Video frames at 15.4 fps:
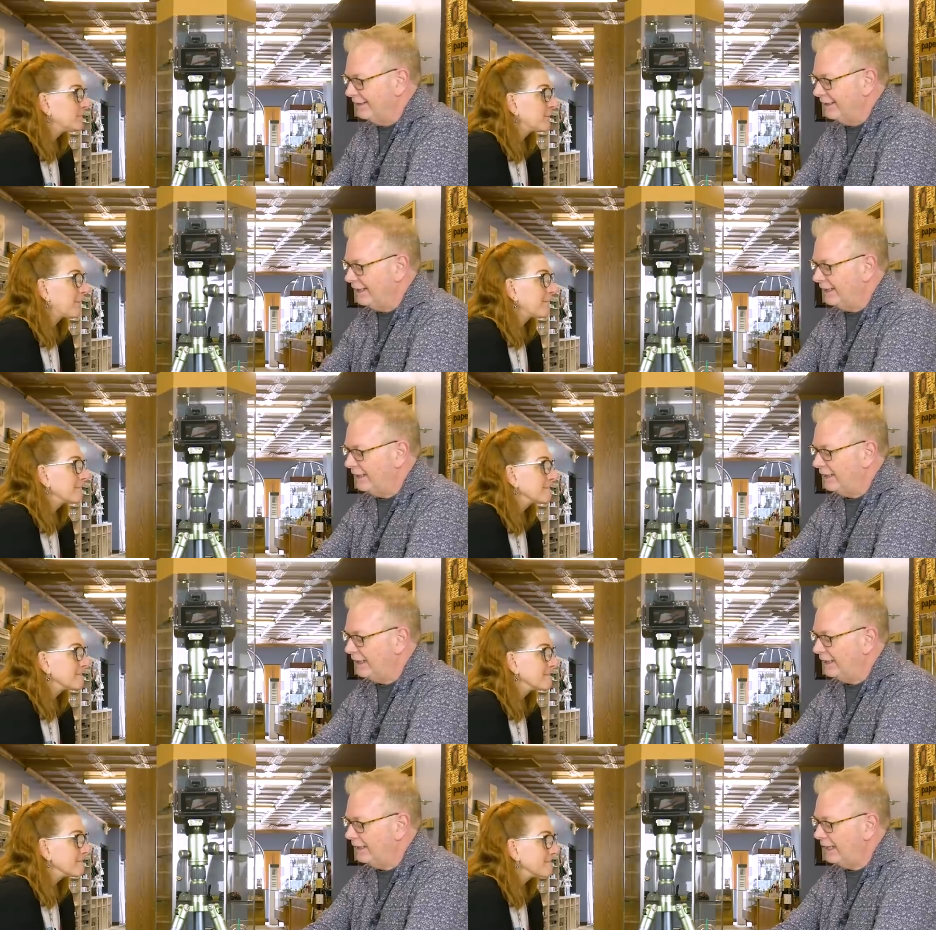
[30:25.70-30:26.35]

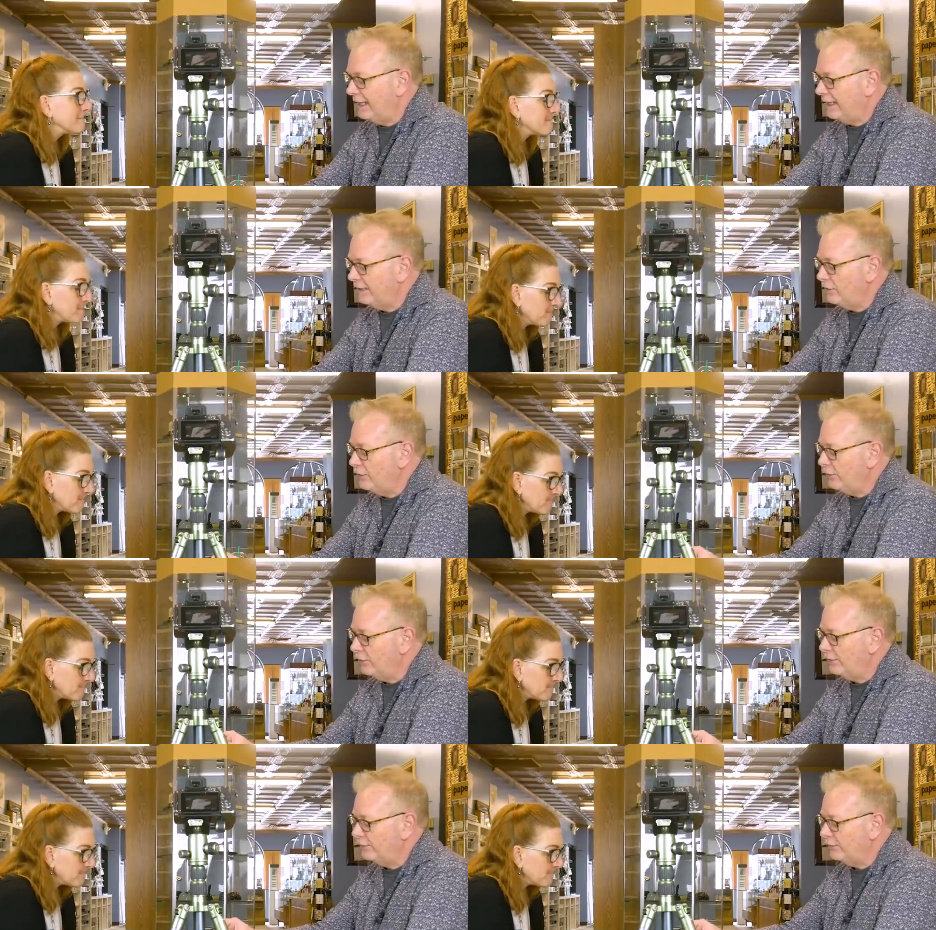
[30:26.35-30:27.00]
Speaker 1: Uh, and I
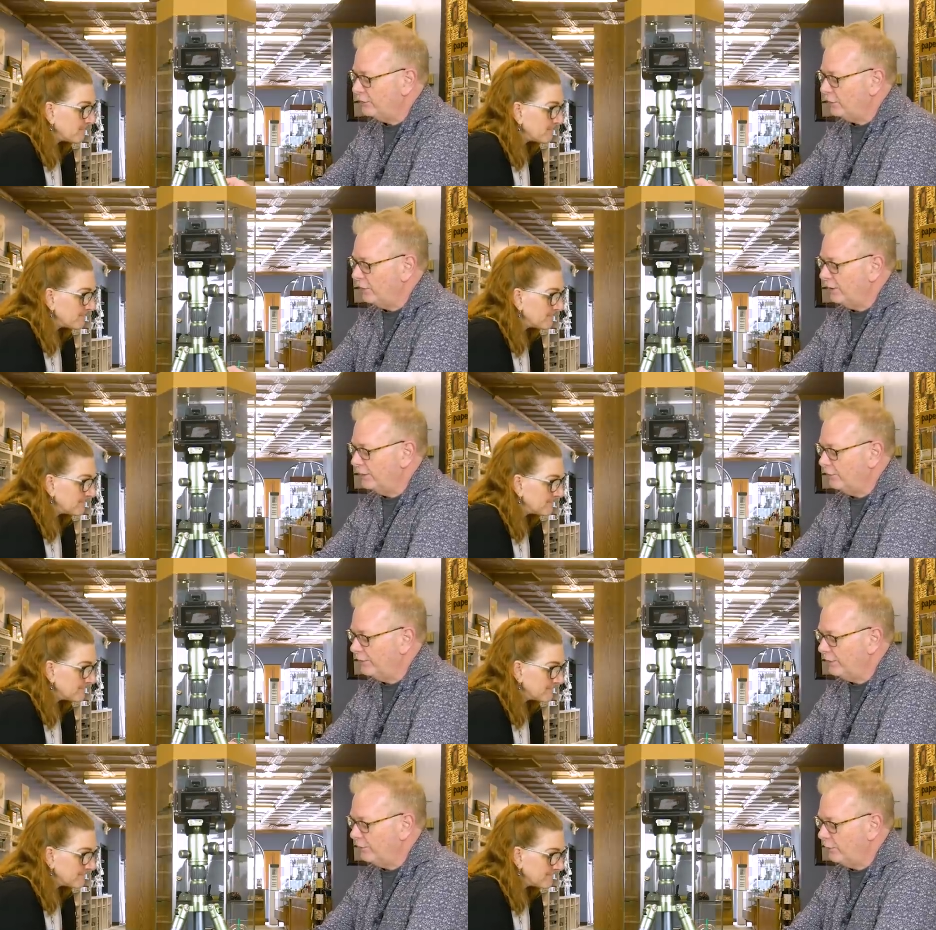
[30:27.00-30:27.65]
hadn't thought of
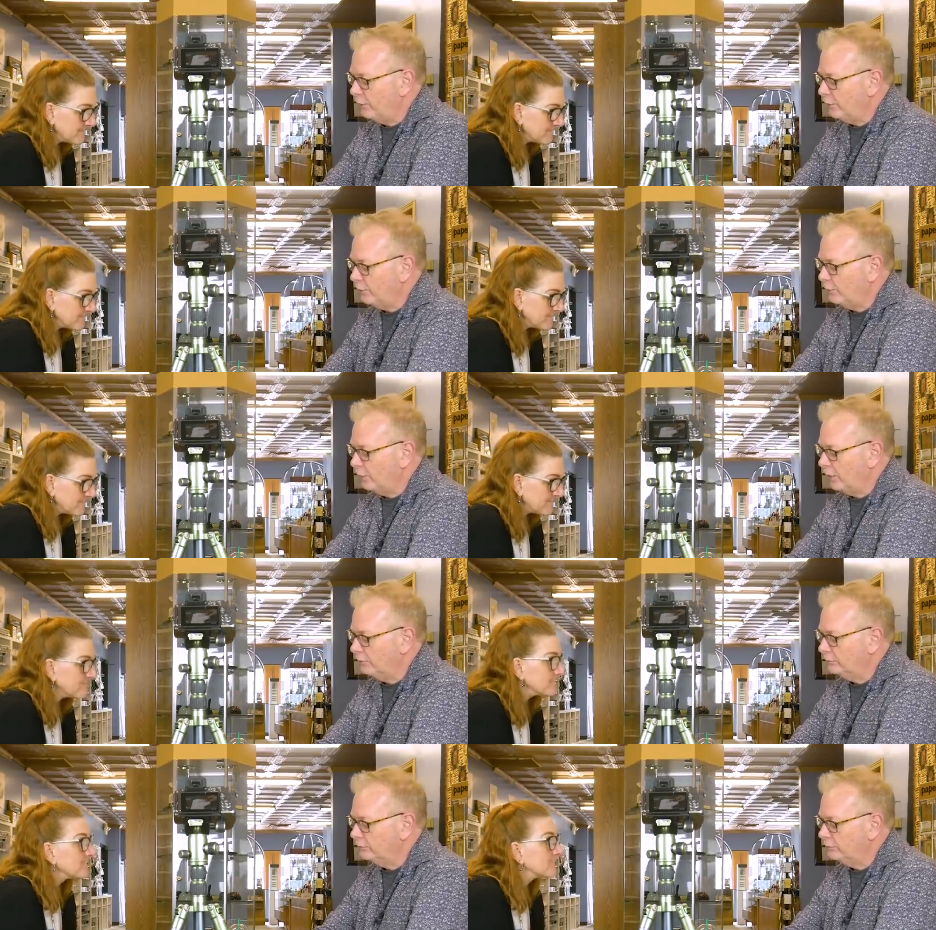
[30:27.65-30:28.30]
starting with a
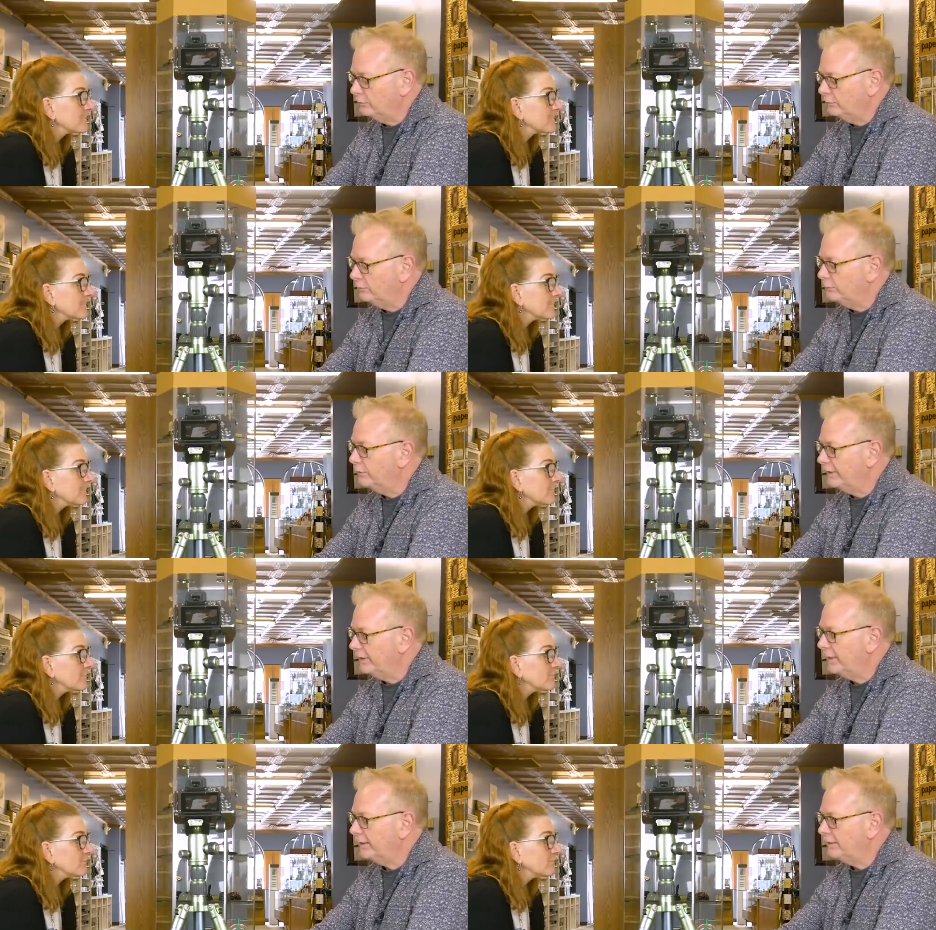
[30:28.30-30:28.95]
rollerball,
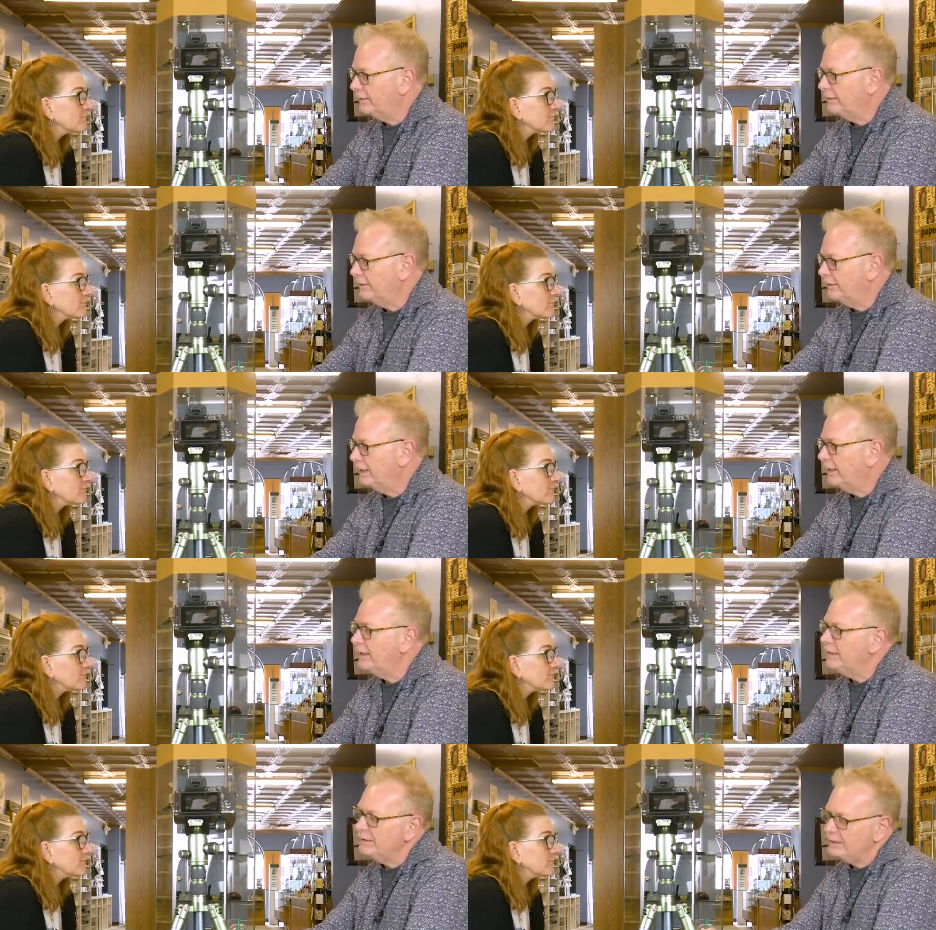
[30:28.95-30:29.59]
but that
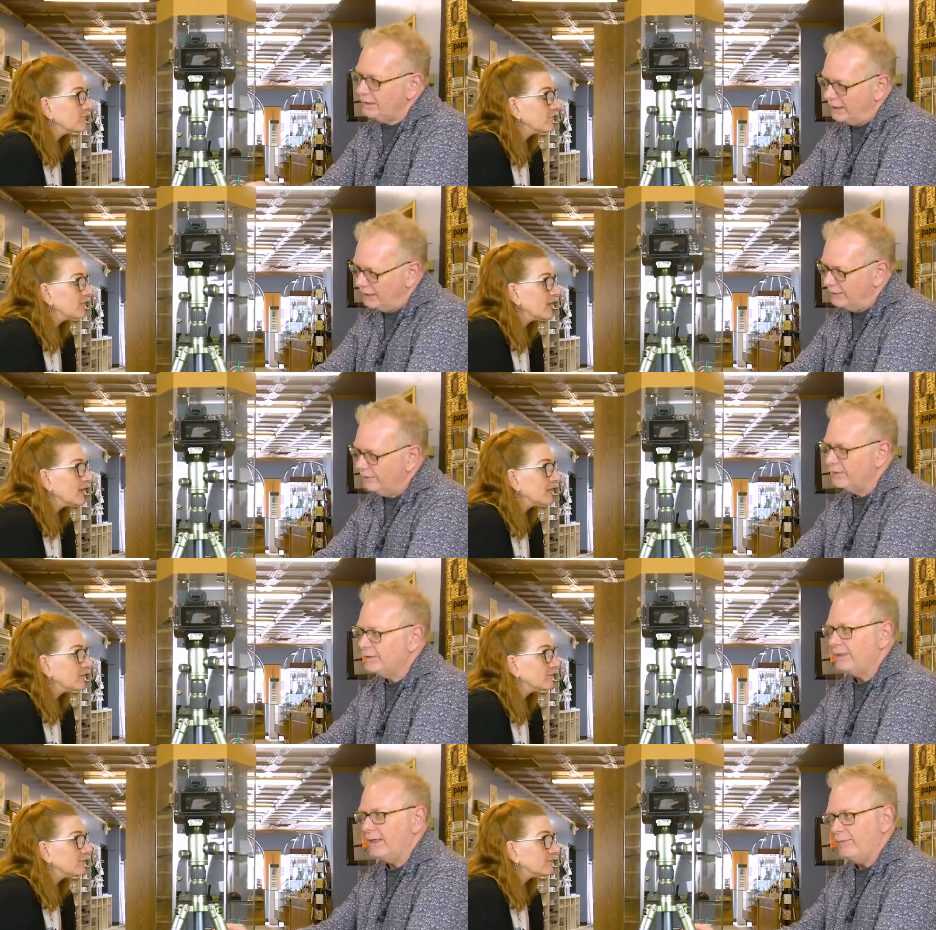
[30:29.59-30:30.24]
that is kind
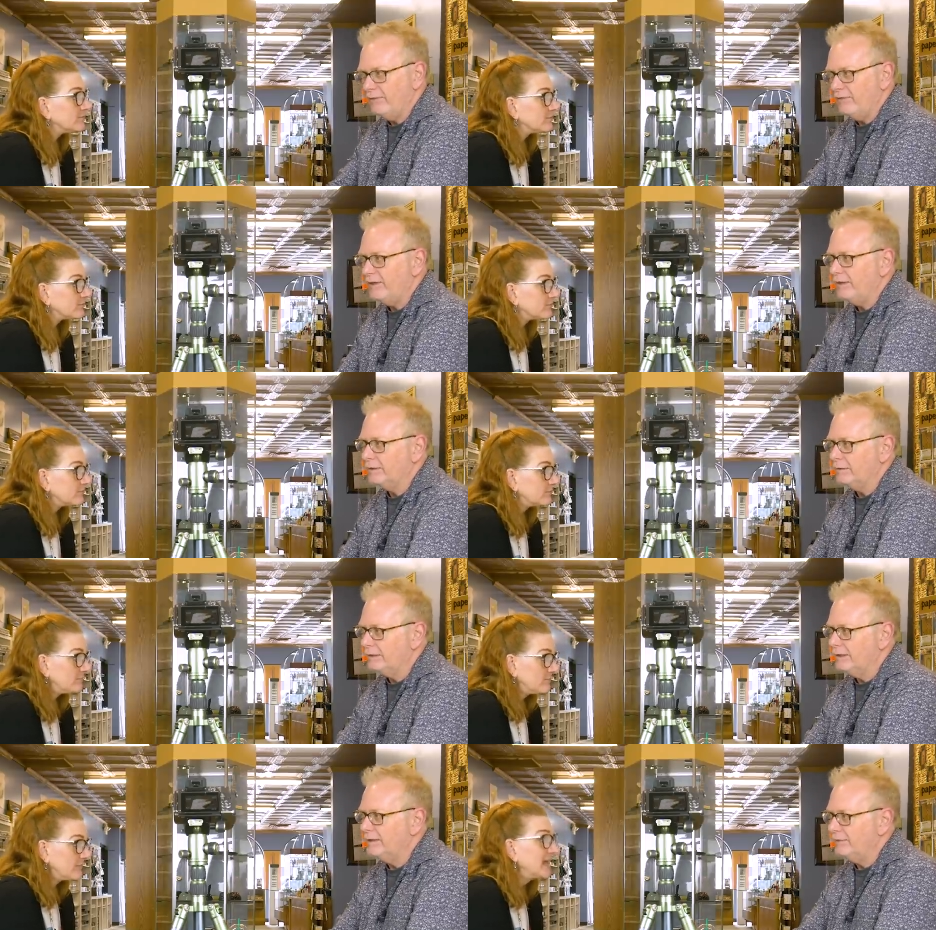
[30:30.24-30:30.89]
of the same
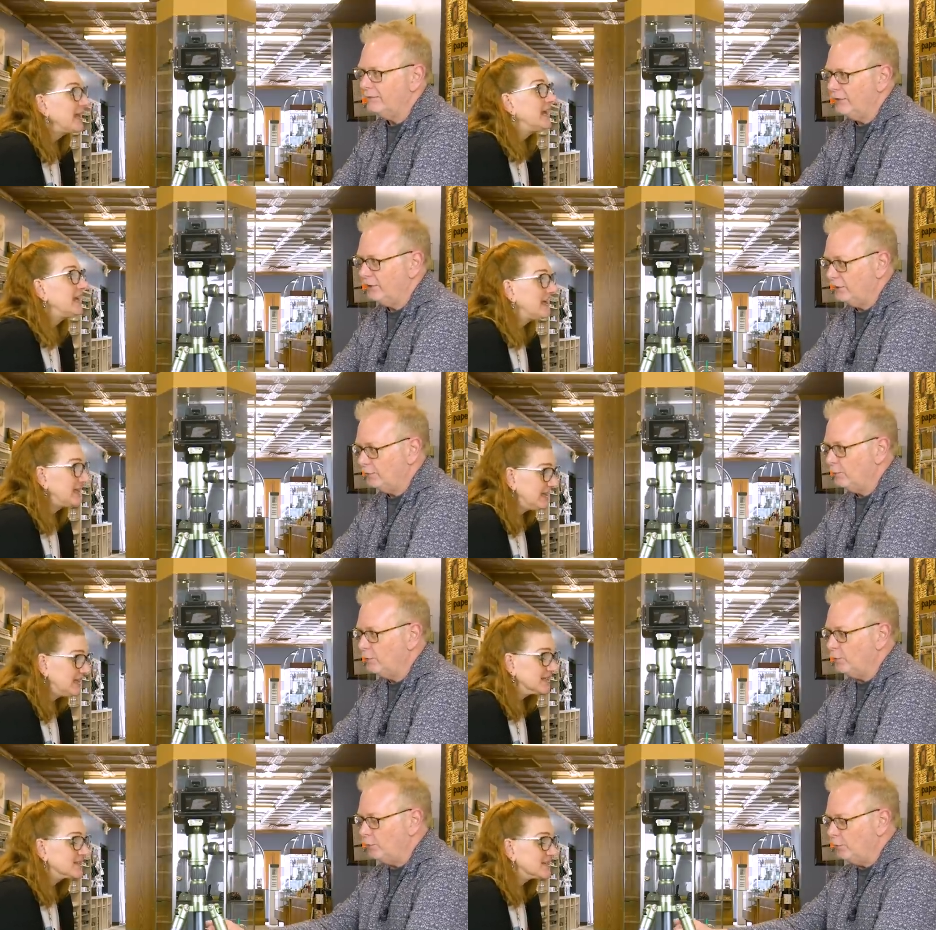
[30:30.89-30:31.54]
feel. It's very.
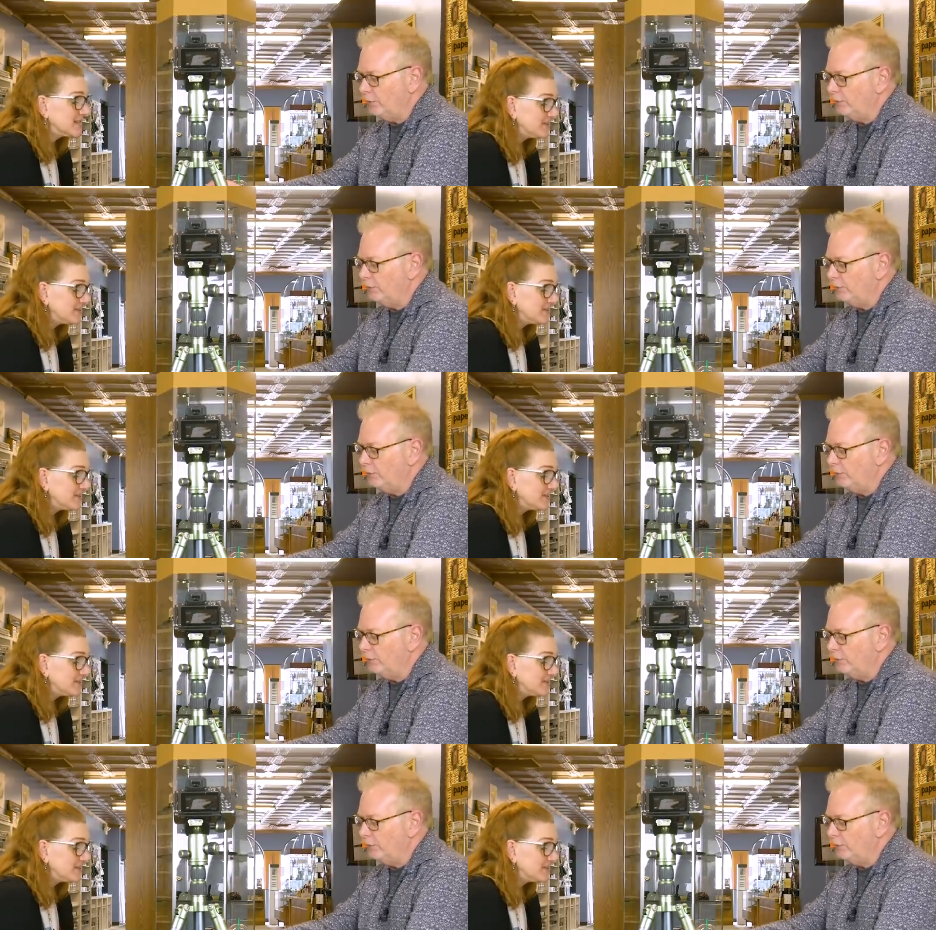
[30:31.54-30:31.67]
Smooth. It is,